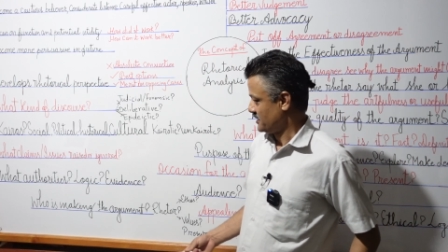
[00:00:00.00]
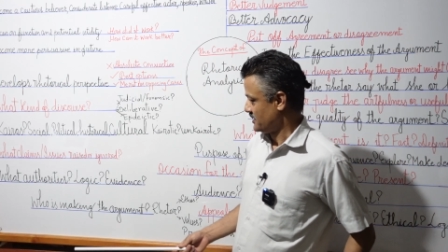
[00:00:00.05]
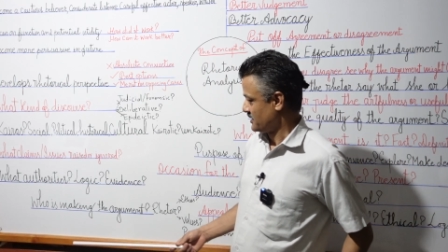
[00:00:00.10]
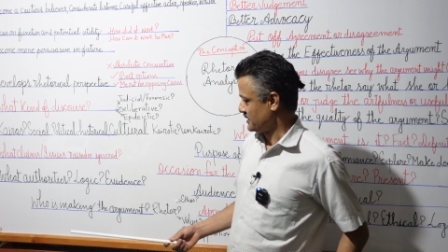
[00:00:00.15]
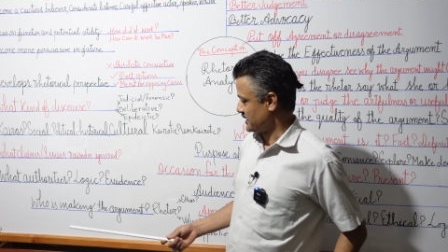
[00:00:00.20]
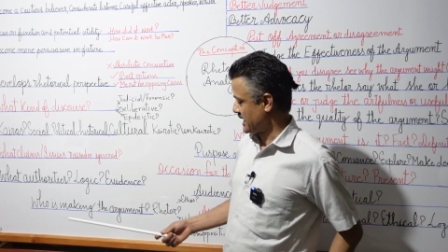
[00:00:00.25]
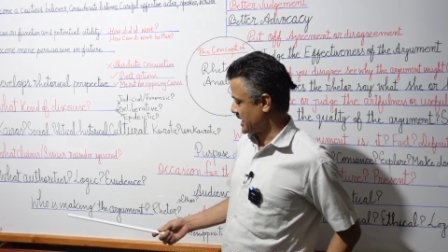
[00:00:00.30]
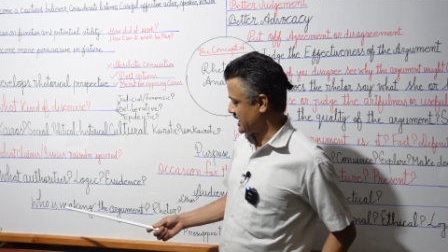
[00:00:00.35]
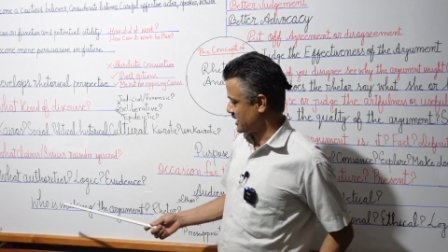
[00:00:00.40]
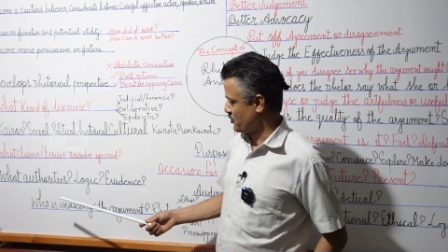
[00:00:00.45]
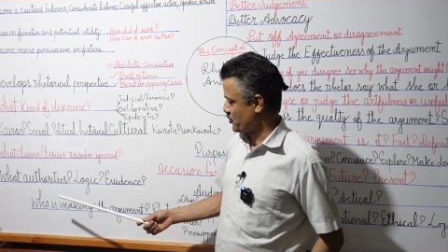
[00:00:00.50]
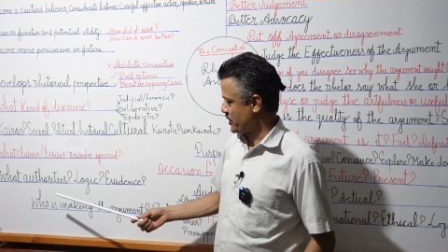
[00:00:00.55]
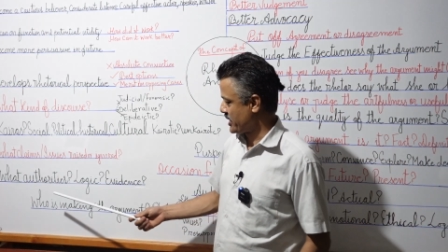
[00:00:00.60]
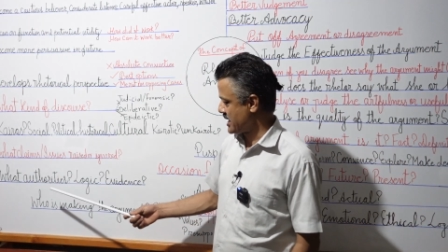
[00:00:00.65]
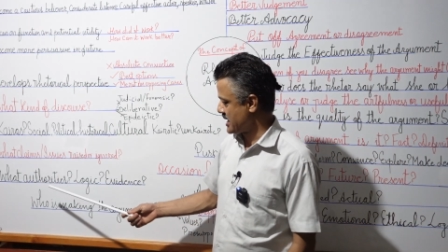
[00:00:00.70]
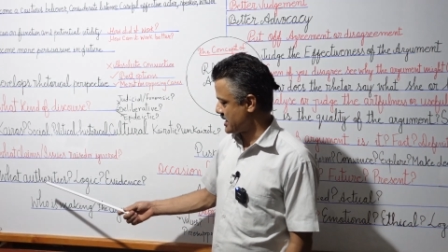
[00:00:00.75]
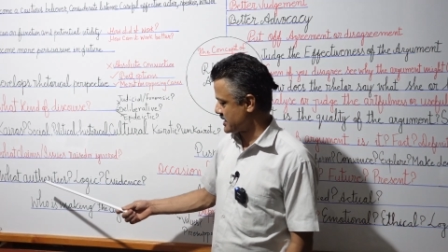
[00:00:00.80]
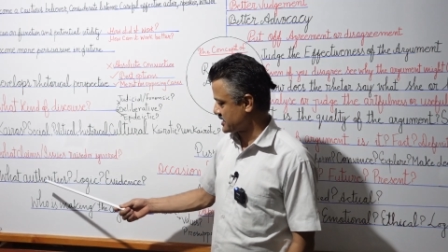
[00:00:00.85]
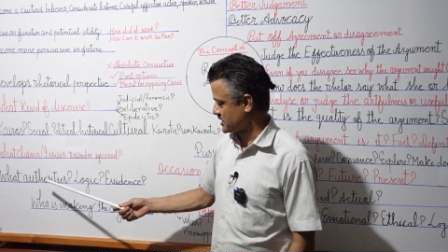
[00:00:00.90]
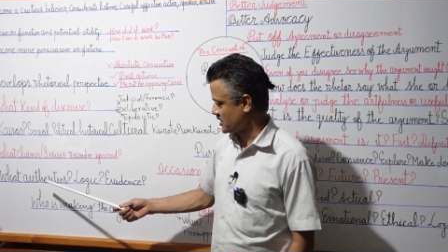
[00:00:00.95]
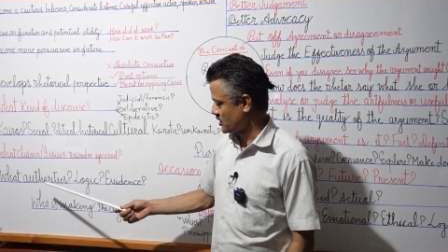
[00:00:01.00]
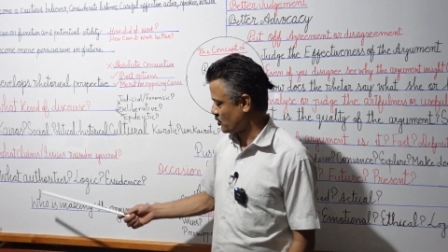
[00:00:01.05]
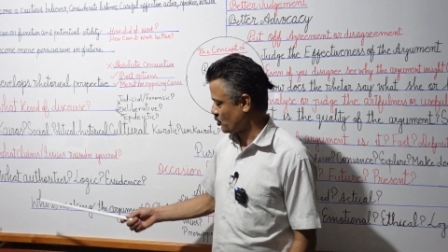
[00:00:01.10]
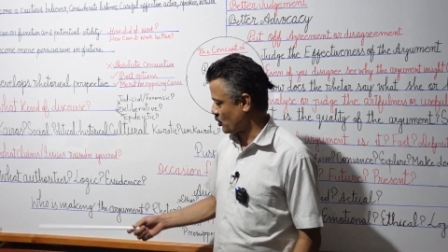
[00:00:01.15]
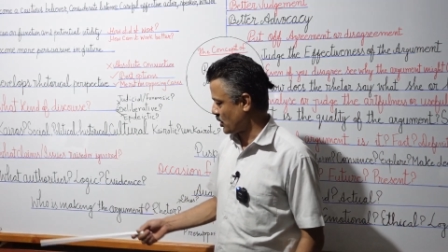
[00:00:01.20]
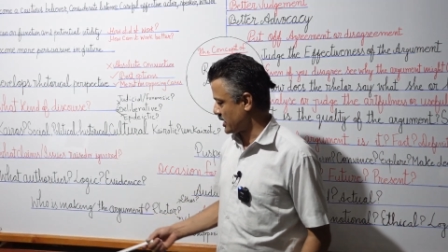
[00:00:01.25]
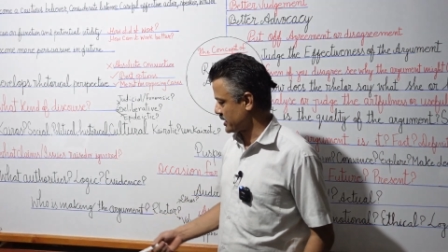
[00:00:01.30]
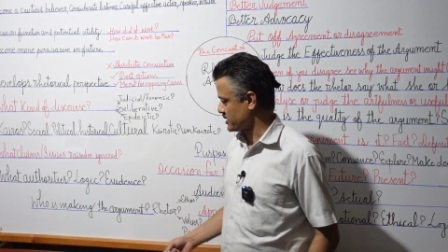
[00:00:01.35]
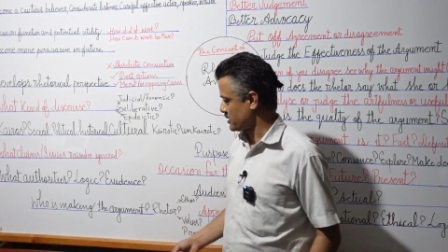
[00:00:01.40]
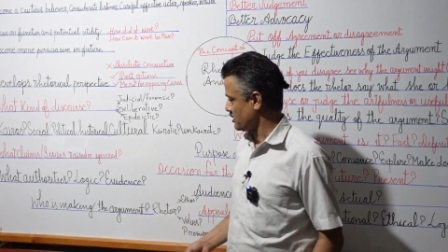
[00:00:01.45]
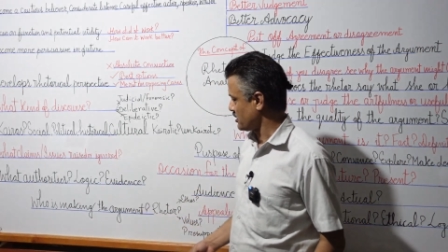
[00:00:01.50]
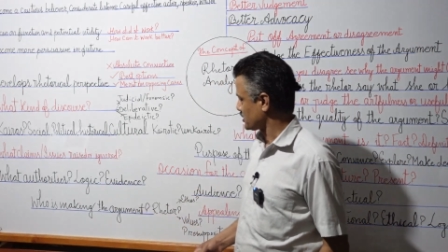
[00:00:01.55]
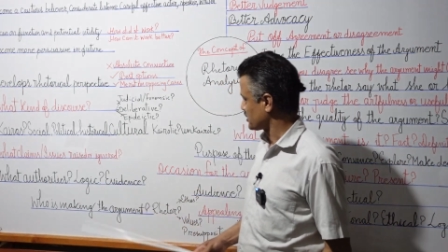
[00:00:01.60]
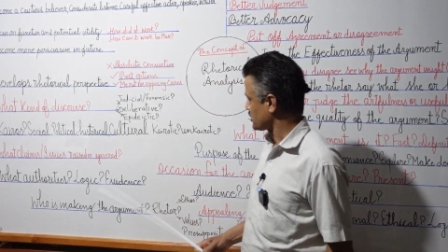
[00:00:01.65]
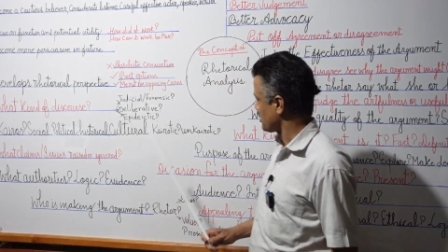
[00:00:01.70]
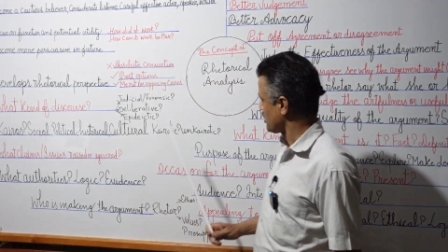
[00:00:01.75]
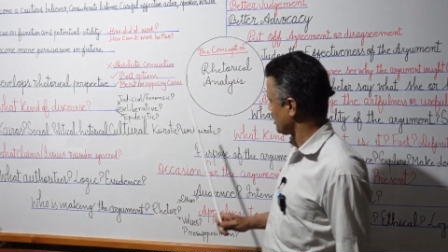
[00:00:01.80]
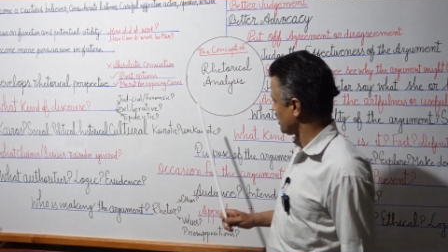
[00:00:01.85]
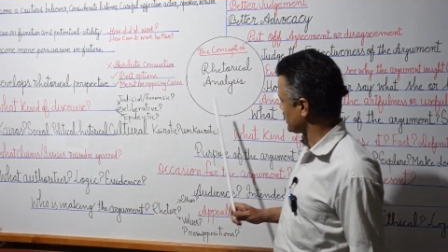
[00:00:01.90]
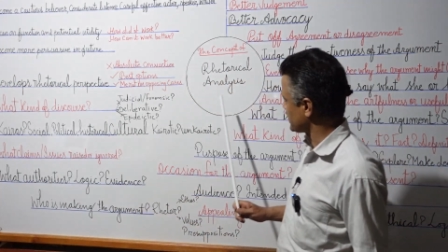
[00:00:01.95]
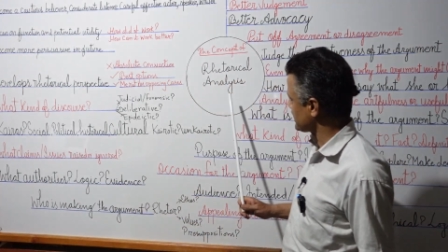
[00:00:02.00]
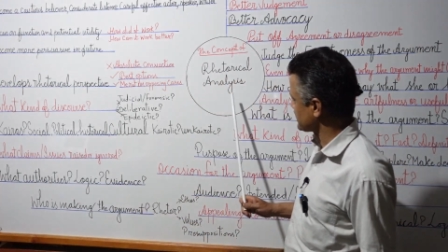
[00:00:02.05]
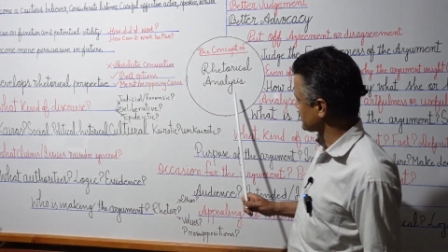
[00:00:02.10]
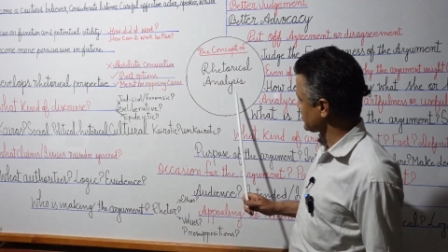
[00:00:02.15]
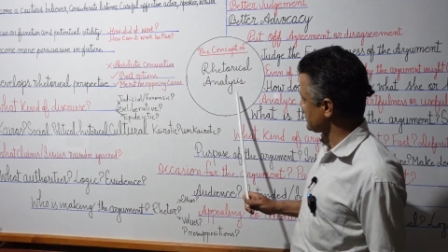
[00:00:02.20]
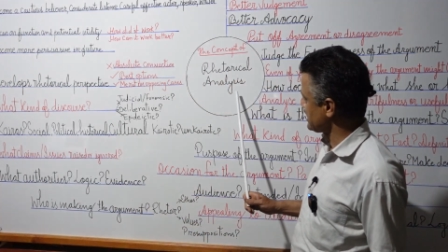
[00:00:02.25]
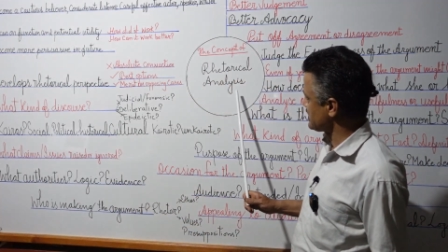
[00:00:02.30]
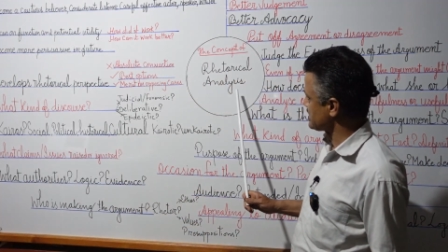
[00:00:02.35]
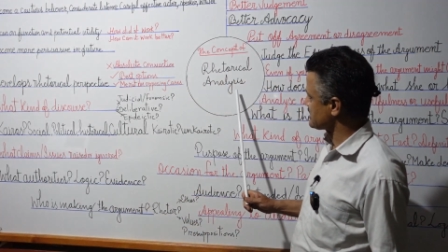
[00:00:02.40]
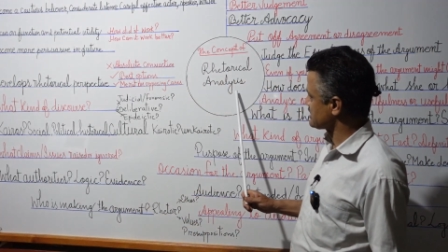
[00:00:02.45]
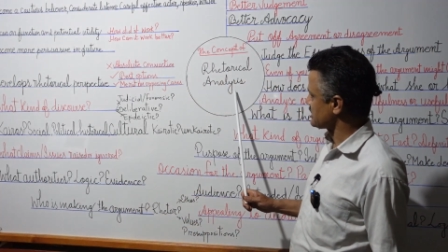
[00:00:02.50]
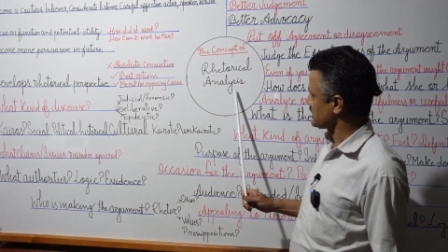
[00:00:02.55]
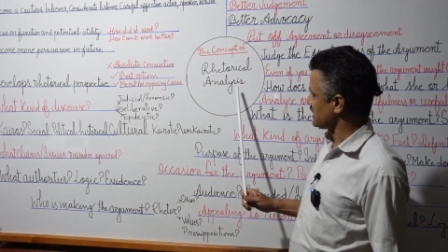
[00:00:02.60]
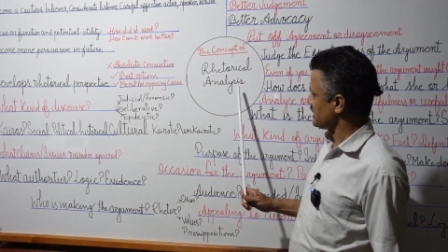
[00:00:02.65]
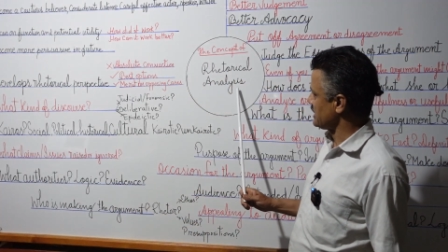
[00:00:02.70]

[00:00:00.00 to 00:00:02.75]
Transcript: Then we ask, what authorities